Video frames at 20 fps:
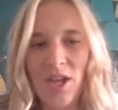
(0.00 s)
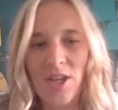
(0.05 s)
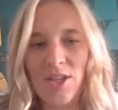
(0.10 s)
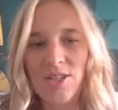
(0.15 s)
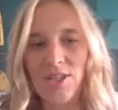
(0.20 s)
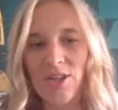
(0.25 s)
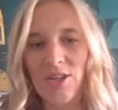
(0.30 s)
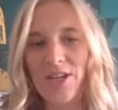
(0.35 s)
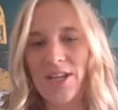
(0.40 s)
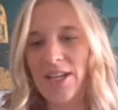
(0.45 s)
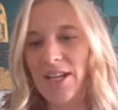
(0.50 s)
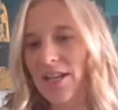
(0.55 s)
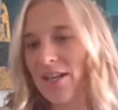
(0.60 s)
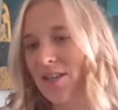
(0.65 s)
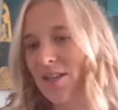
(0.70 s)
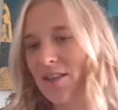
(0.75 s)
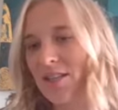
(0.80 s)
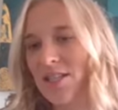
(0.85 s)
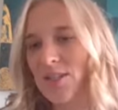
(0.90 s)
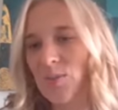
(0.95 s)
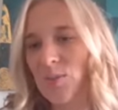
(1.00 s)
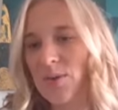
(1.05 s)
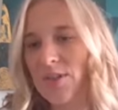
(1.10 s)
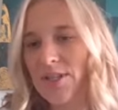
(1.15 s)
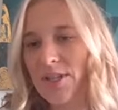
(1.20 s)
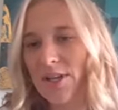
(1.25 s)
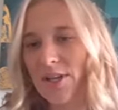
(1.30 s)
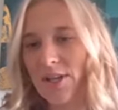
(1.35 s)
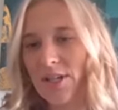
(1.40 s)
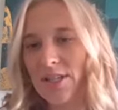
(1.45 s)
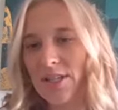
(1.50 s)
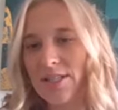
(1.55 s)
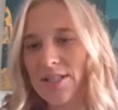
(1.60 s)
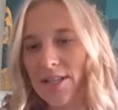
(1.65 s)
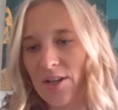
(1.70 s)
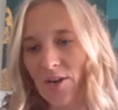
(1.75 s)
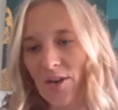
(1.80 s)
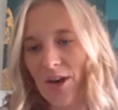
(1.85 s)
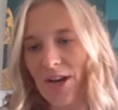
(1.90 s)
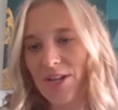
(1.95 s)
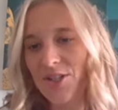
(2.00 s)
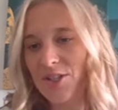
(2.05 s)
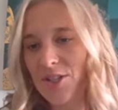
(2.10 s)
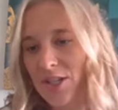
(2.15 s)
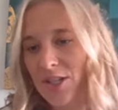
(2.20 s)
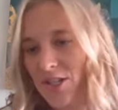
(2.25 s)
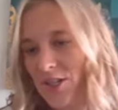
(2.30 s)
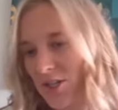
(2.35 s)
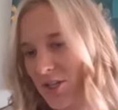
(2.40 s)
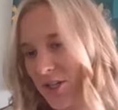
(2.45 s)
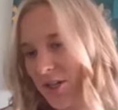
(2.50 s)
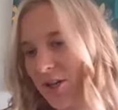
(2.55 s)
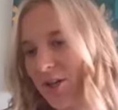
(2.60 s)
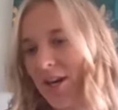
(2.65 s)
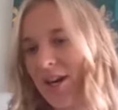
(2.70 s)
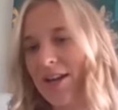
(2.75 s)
So here, this was a consideration issue,